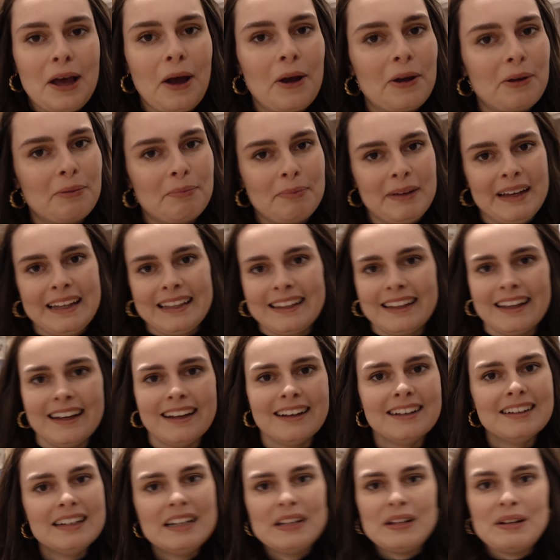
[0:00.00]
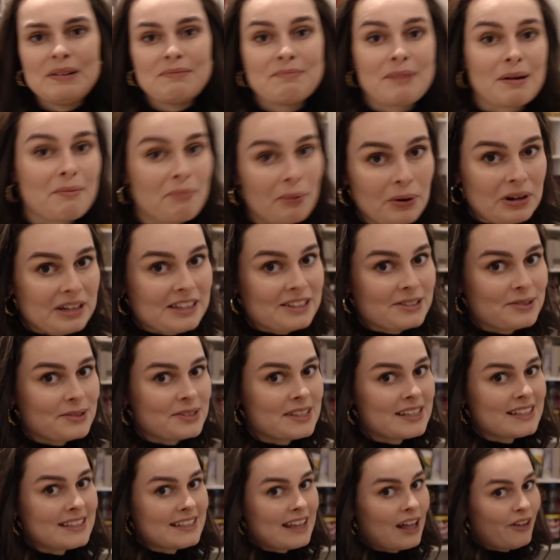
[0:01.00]
hoping that my body
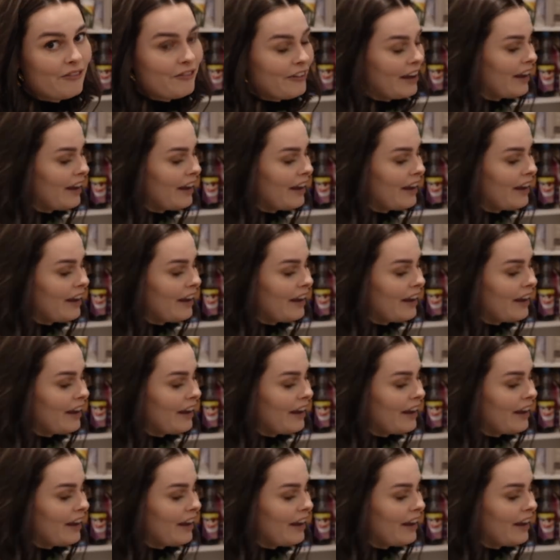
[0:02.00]
sorts itself